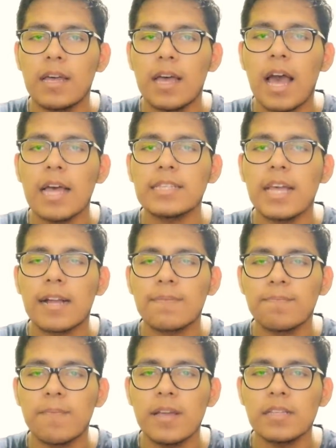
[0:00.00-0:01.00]
as an
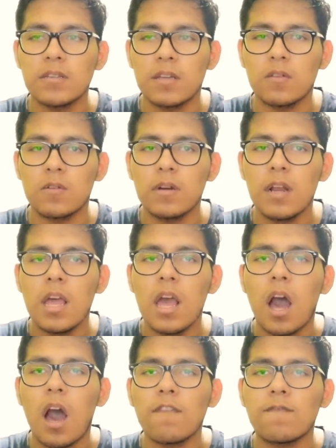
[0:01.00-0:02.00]
ambassador
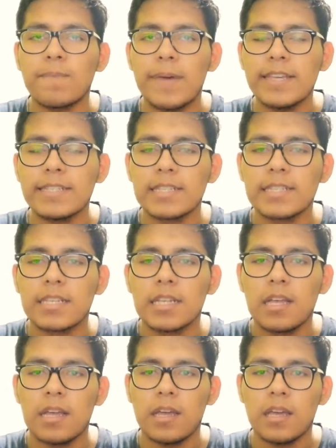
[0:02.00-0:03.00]
of peace
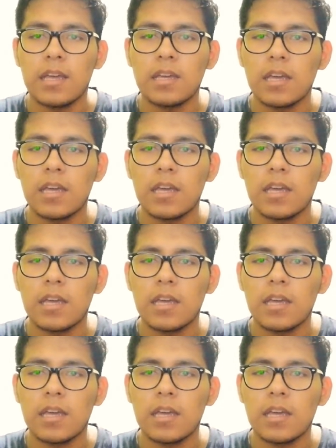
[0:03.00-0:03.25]
in